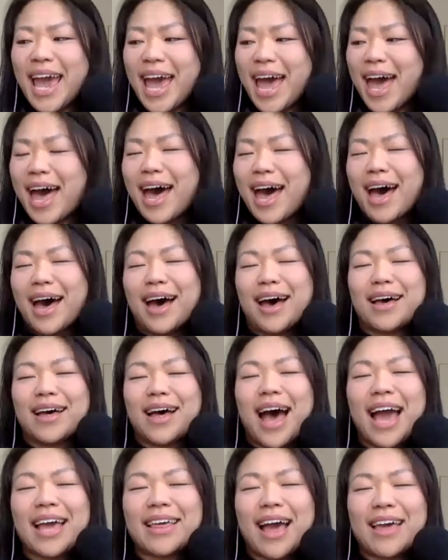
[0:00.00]
yeah,
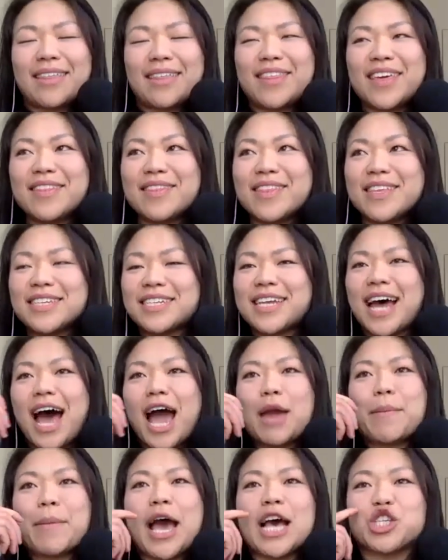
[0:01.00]
I think this
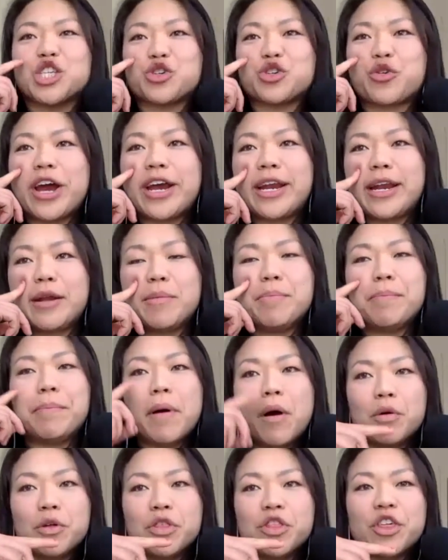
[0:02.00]
time has created
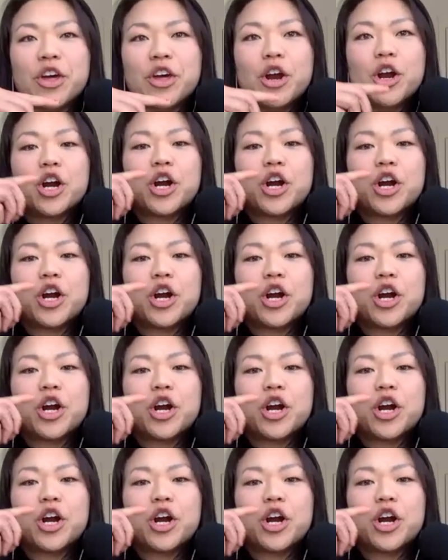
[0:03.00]
both